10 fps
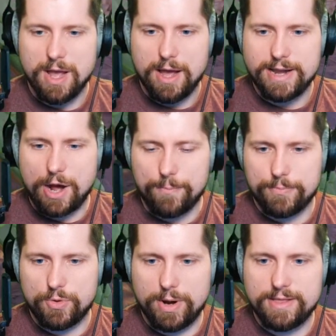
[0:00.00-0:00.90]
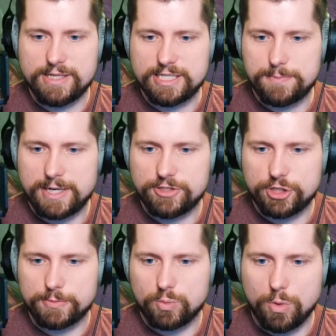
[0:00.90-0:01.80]
Now, the way that these spike
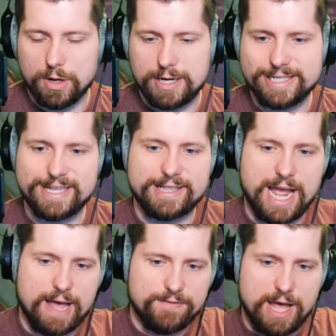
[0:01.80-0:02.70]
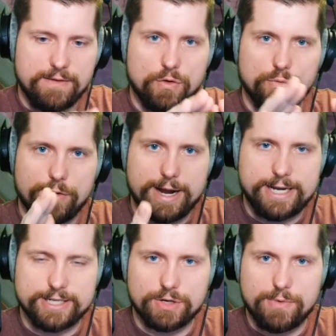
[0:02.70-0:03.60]
strips work is that they have kind of a
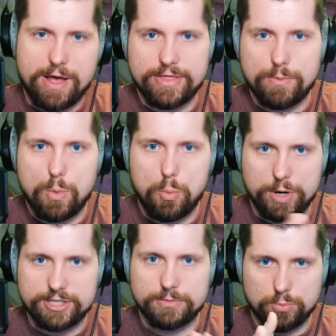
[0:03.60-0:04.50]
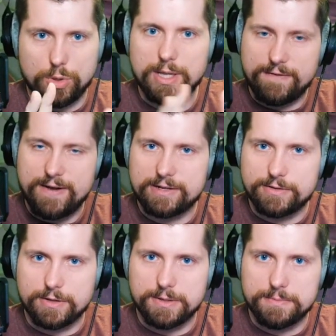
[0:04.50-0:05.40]
radius around them, which will affect
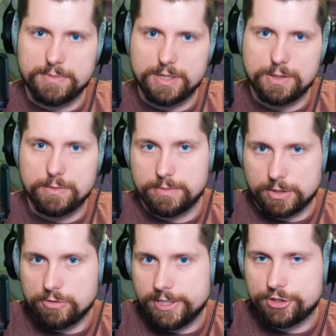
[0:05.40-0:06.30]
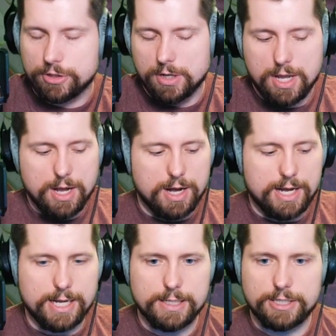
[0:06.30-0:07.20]
the creature.
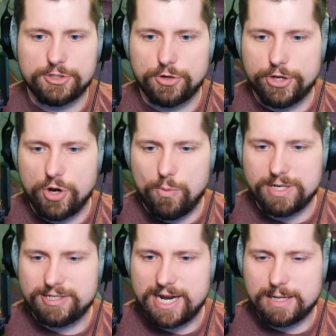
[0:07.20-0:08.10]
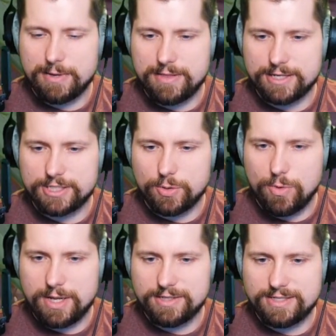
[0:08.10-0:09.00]
And so you don't want to stack them like this. You
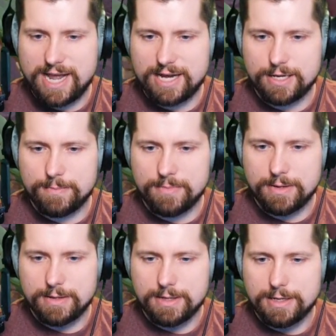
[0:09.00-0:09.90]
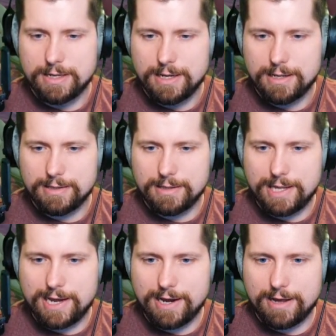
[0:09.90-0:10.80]
want to stack them
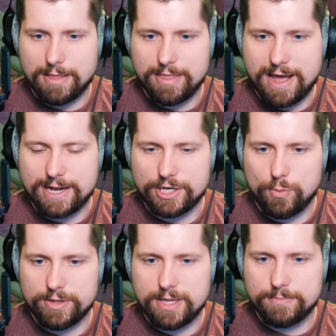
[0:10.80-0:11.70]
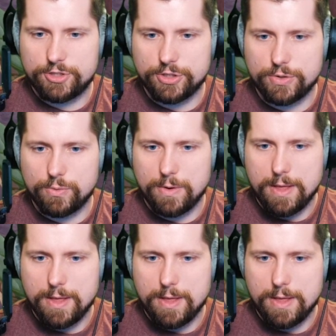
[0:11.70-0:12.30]
like that. You want them to,